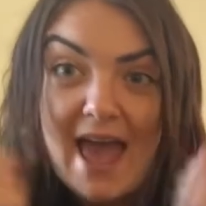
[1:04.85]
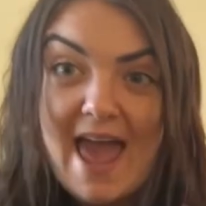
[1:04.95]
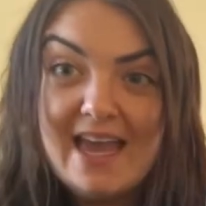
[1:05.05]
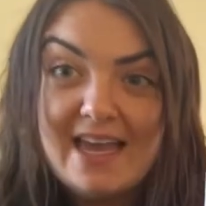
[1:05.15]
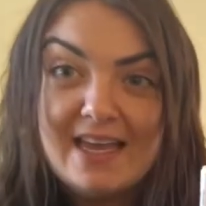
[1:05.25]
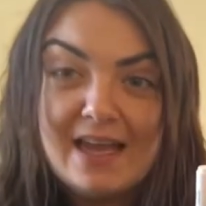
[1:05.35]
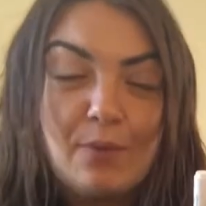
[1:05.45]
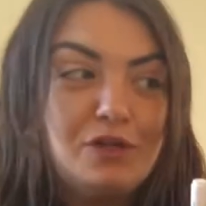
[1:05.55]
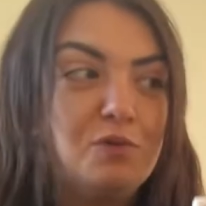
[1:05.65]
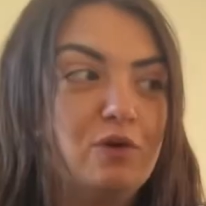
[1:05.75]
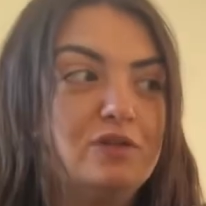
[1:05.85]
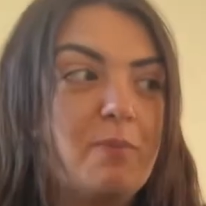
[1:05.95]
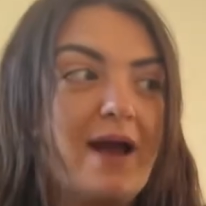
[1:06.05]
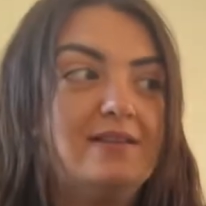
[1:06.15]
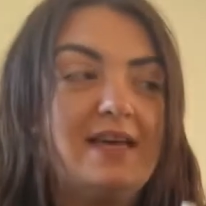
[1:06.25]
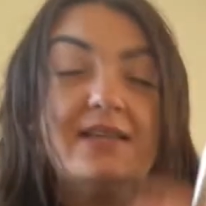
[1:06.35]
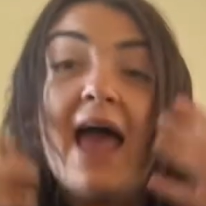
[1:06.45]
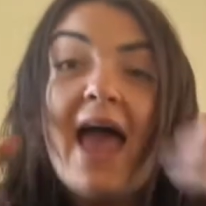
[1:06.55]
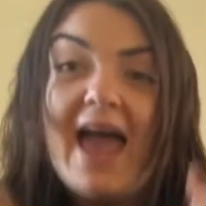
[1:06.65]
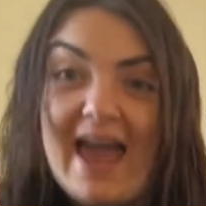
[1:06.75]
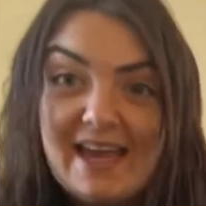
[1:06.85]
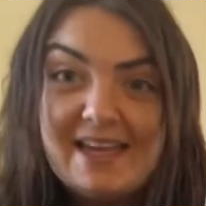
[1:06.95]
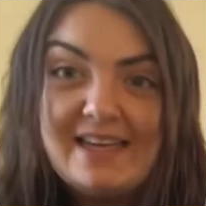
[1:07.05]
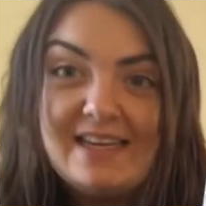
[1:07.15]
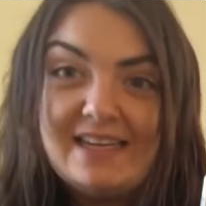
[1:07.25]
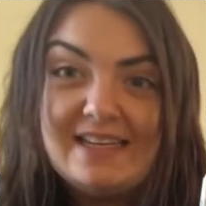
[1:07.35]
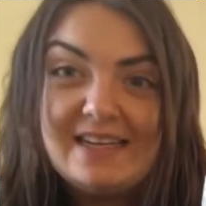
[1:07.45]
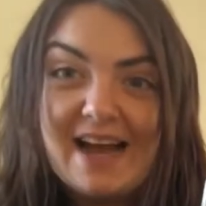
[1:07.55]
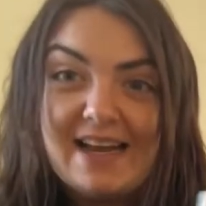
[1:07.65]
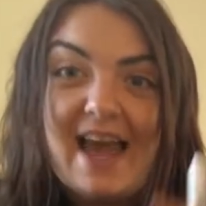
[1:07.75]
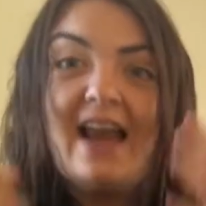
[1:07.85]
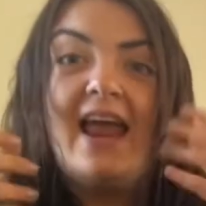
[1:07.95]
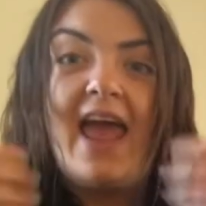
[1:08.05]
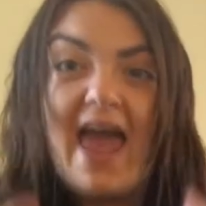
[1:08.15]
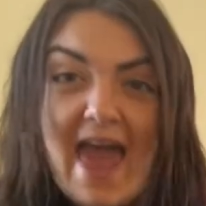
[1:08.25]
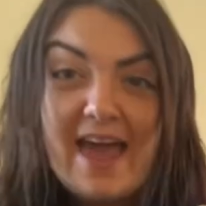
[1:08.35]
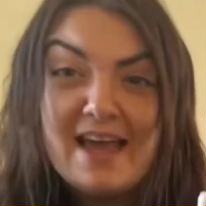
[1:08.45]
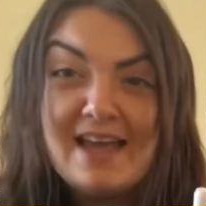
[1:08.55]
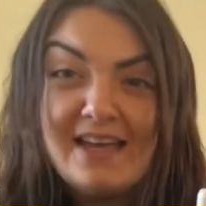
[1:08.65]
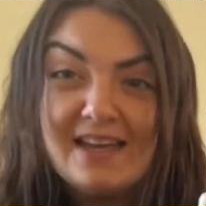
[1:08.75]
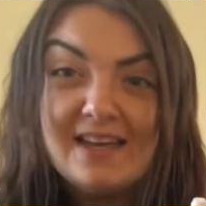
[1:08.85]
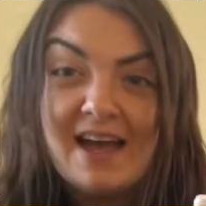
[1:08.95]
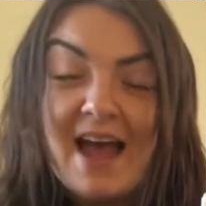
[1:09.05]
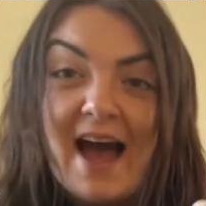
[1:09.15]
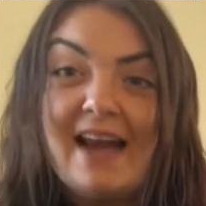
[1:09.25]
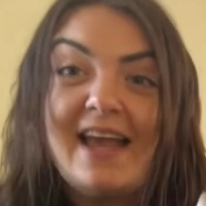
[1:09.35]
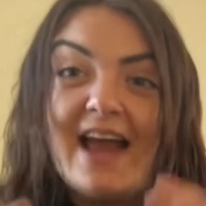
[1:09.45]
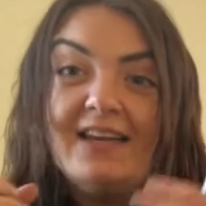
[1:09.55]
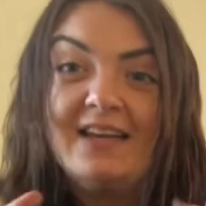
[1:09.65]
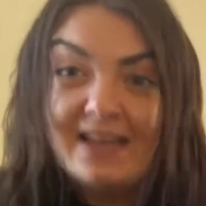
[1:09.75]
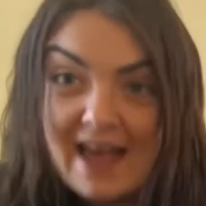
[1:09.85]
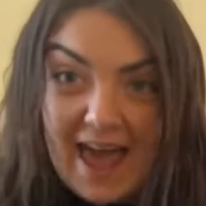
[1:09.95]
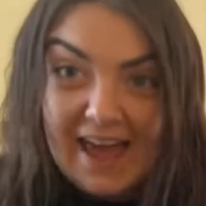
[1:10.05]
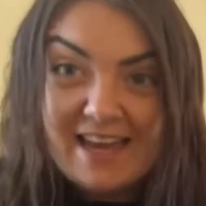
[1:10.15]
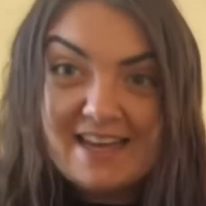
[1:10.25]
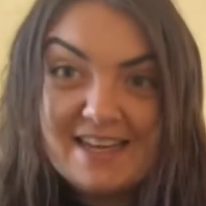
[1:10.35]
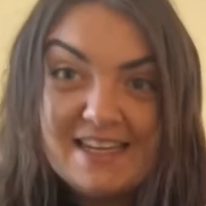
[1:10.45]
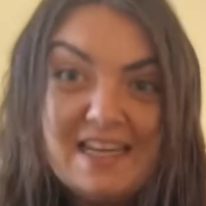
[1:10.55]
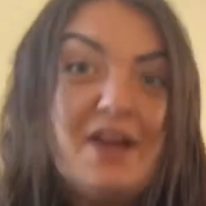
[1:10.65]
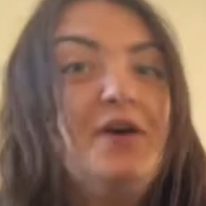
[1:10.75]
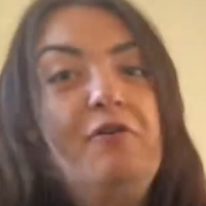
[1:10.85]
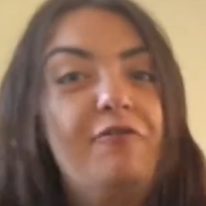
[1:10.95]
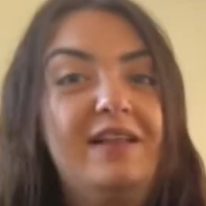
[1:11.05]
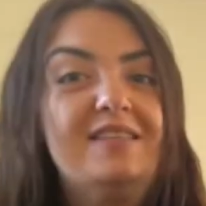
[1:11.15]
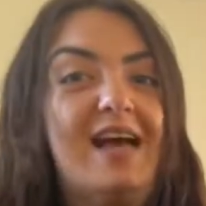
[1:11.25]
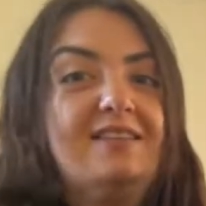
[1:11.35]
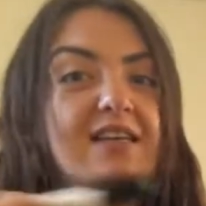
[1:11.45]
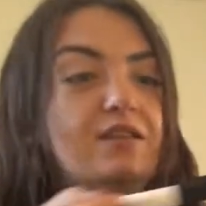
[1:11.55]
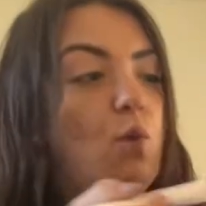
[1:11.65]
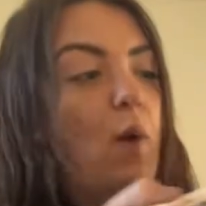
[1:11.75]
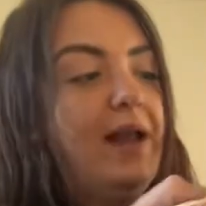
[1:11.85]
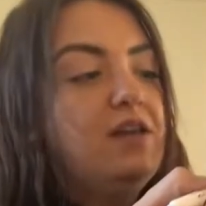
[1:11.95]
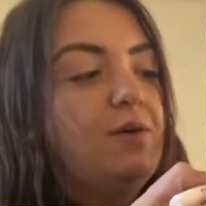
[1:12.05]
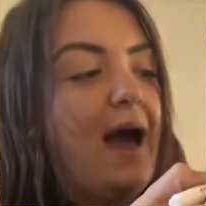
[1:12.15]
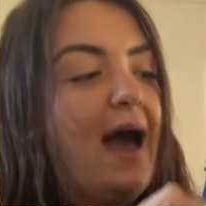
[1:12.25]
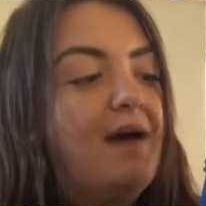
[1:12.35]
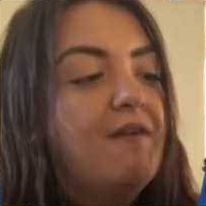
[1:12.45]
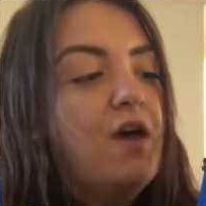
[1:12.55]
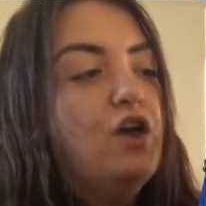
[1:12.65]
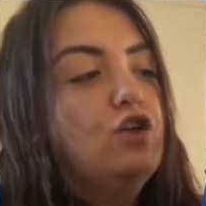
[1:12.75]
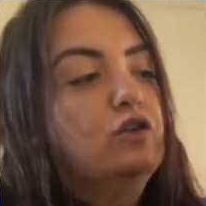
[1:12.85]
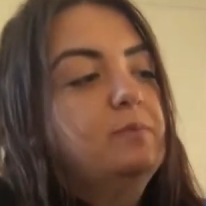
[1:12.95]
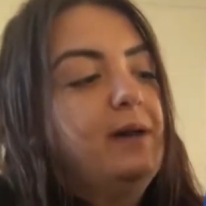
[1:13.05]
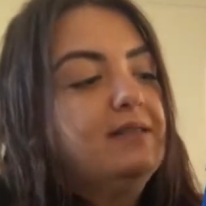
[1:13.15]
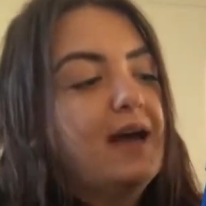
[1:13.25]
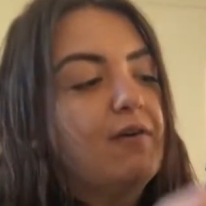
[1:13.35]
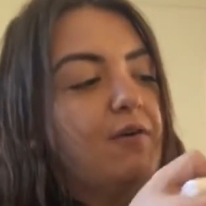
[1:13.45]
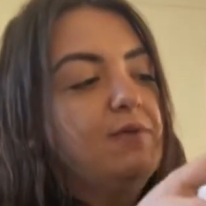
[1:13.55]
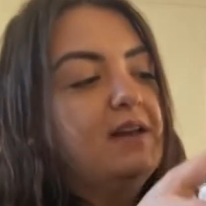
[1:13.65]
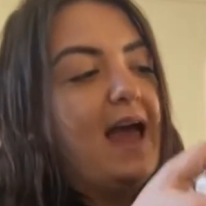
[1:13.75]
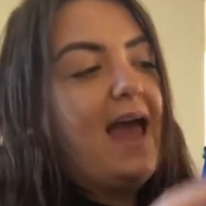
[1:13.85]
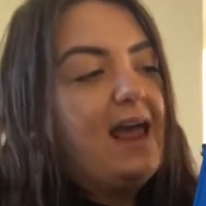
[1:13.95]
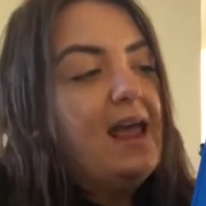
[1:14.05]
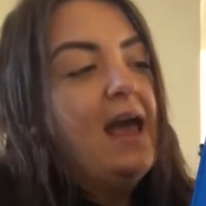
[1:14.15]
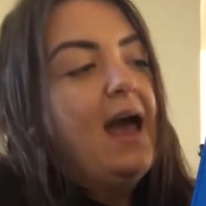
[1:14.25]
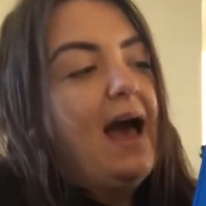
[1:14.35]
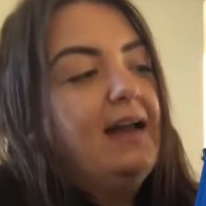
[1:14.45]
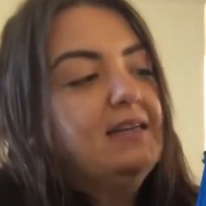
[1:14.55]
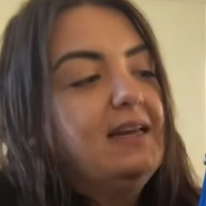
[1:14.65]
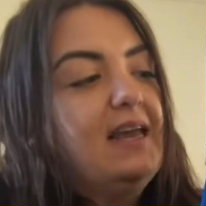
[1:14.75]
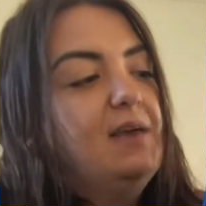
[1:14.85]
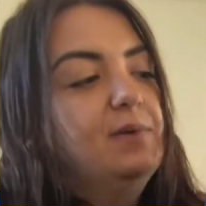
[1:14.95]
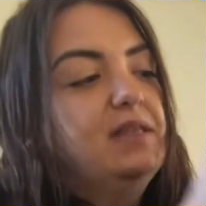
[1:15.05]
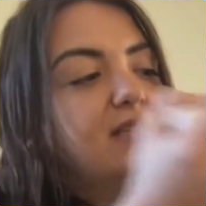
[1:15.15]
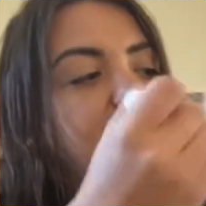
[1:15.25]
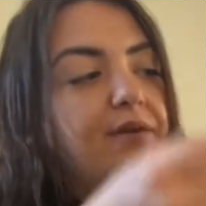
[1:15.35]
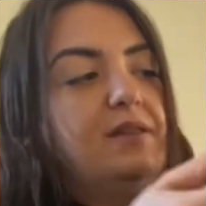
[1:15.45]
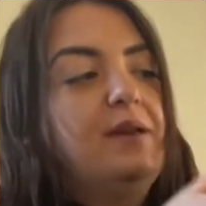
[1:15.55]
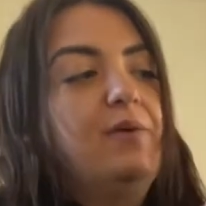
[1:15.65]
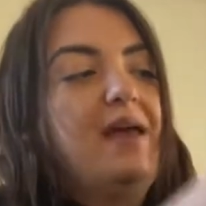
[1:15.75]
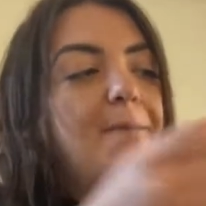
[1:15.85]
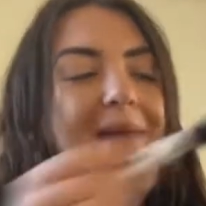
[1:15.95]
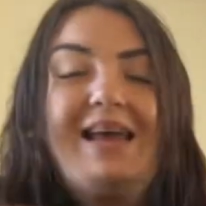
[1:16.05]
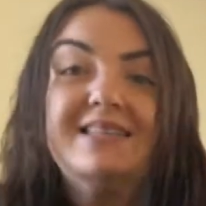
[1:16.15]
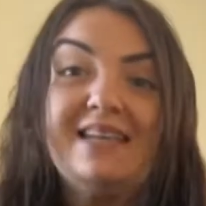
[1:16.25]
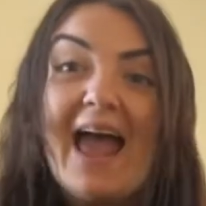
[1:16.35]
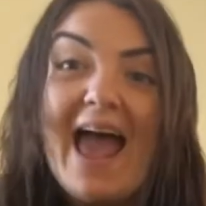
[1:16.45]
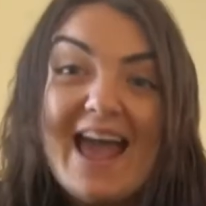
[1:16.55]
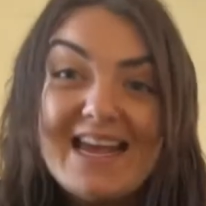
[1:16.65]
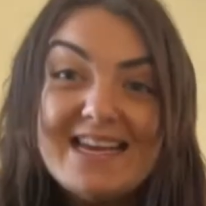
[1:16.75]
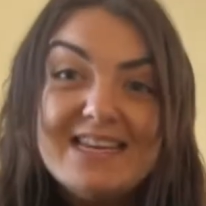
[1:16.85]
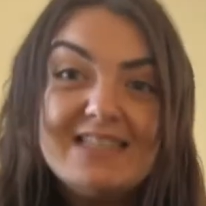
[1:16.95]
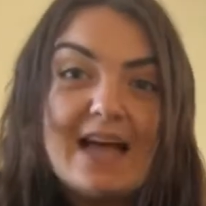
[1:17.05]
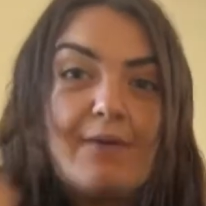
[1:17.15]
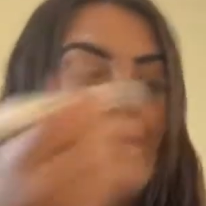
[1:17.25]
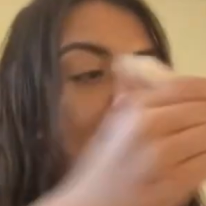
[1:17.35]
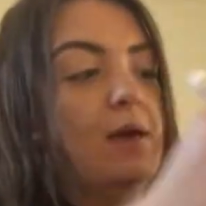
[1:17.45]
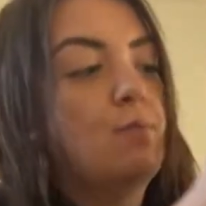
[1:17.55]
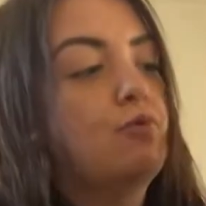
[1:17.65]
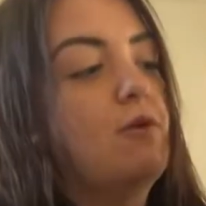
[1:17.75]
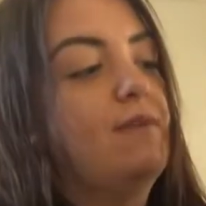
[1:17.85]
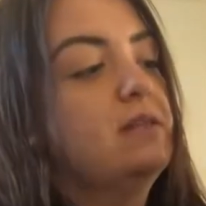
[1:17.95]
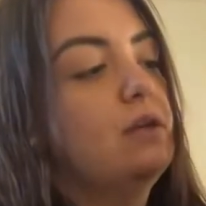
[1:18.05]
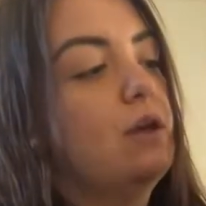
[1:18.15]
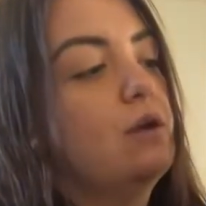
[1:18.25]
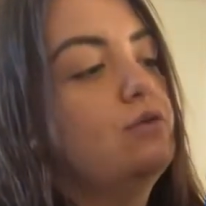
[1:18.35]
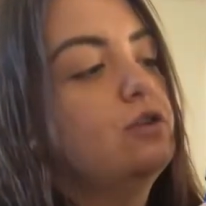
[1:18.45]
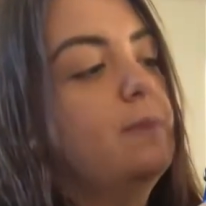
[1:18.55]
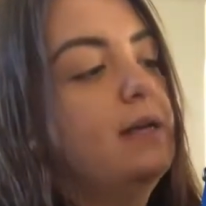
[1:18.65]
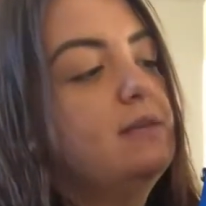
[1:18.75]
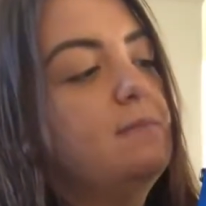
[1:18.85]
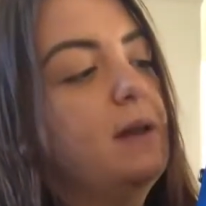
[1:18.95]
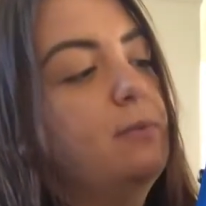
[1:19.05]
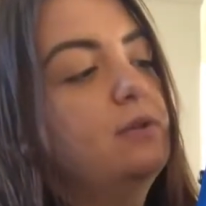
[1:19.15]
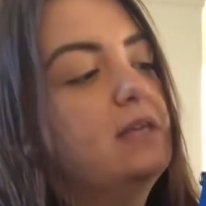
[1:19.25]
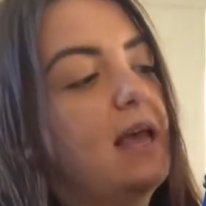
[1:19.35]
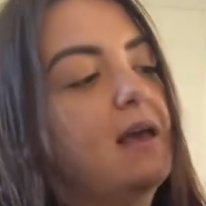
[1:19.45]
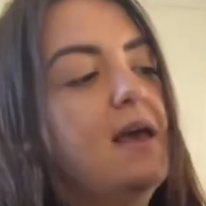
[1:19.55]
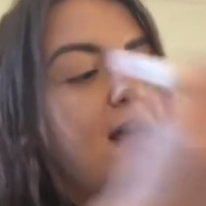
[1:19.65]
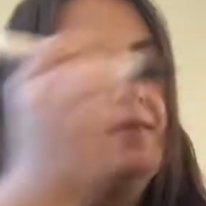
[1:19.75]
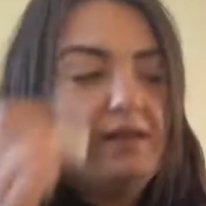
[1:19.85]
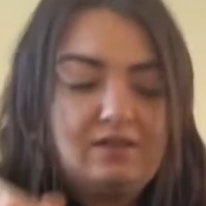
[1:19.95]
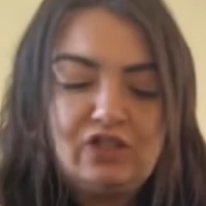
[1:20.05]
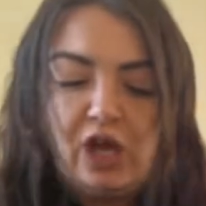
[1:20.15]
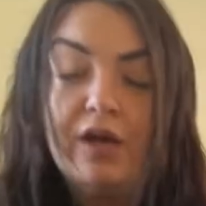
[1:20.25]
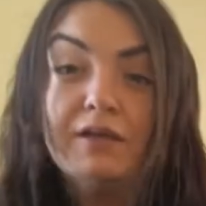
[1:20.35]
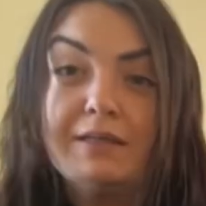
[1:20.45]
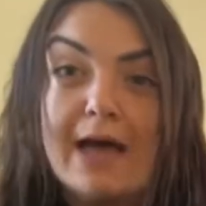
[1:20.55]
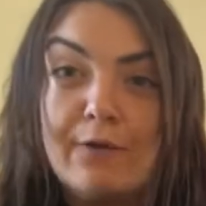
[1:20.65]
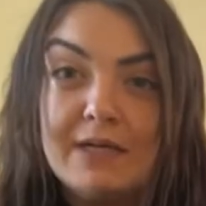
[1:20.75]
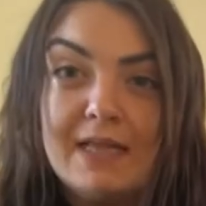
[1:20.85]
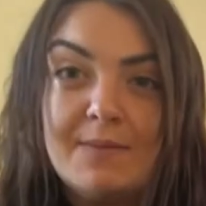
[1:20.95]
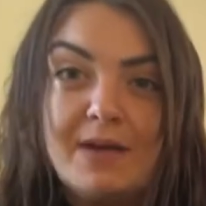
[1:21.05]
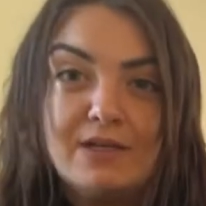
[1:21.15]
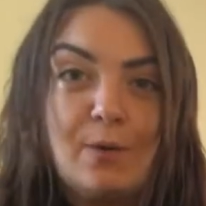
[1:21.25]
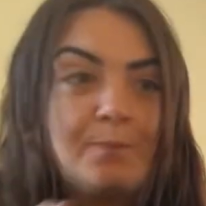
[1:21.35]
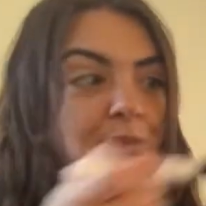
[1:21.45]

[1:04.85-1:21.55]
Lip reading: A. I want you all to practice A, and again, A, and again, A. Fantastic. So when you have your split digraph with an A and an E with this sound in the middle, it makes an A sound. Now I can prove it to you just by simply putting the T sound in the middle.